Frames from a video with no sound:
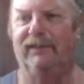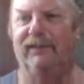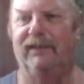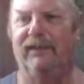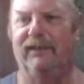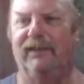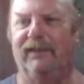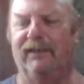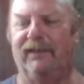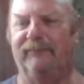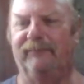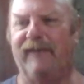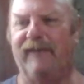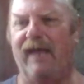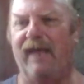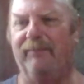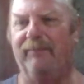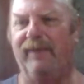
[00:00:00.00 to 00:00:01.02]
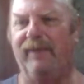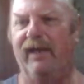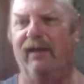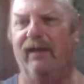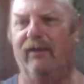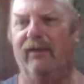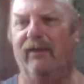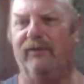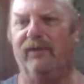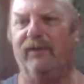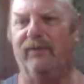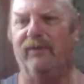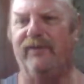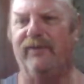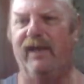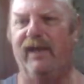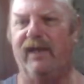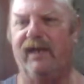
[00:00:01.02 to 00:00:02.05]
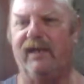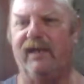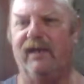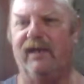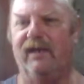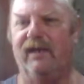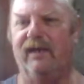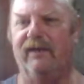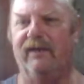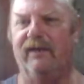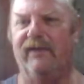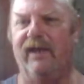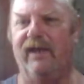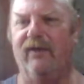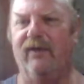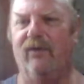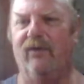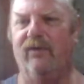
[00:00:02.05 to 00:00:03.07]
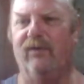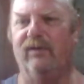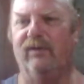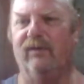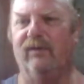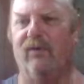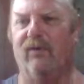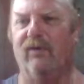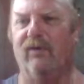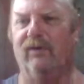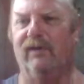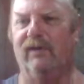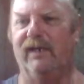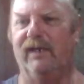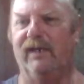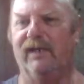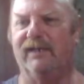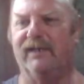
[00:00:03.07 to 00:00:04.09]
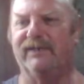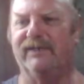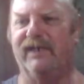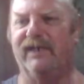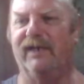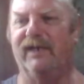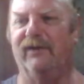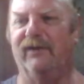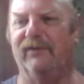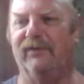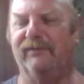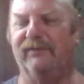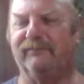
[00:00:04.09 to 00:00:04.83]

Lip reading: Dan P. Don't think they go to Laurel in Casino.